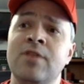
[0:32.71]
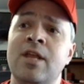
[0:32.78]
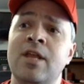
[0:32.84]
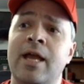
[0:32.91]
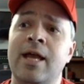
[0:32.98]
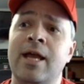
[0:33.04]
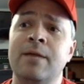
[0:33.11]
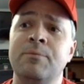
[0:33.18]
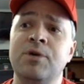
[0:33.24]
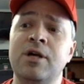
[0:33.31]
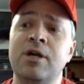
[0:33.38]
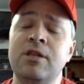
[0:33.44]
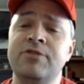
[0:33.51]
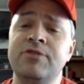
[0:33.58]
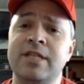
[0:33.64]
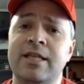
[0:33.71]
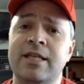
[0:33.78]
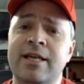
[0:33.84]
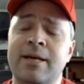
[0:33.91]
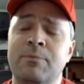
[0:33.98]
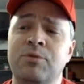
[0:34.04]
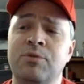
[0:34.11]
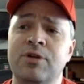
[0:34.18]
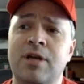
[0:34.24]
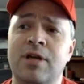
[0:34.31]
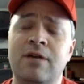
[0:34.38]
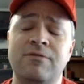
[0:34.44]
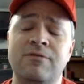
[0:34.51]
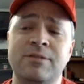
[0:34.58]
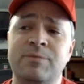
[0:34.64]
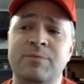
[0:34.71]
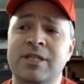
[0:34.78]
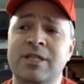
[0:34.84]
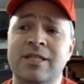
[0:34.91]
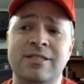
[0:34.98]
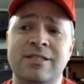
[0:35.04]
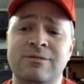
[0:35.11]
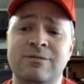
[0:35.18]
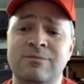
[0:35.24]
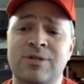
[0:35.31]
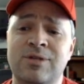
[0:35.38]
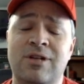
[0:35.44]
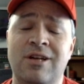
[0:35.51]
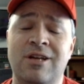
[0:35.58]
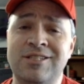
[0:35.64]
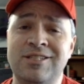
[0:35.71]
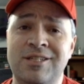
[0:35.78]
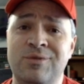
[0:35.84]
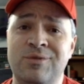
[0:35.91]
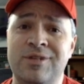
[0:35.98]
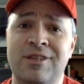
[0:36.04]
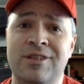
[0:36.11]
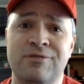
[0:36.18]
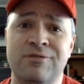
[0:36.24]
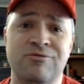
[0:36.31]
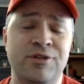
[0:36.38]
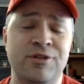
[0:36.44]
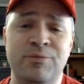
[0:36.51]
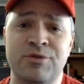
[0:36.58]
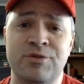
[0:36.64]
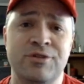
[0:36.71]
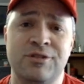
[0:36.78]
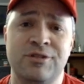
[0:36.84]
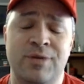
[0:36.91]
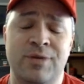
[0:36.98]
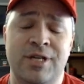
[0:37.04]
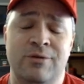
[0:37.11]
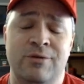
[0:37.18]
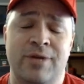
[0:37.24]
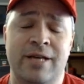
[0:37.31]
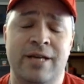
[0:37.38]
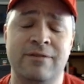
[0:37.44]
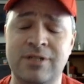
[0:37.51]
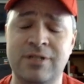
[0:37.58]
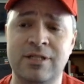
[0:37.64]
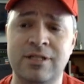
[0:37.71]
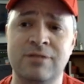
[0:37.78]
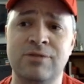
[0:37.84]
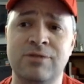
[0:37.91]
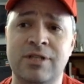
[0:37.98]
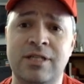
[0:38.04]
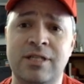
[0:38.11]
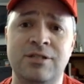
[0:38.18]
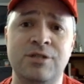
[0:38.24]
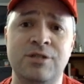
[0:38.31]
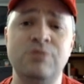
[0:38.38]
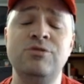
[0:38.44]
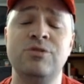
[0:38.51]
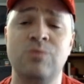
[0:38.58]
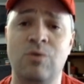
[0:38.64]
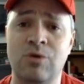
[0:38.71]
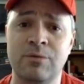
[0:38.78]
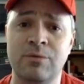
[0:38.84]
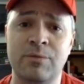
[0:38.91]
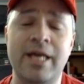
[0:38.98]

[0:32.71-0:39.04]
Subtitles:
And part of the reason I think I put it off is because, well, honestly, with the freebooters, we don't have to really do Swarm,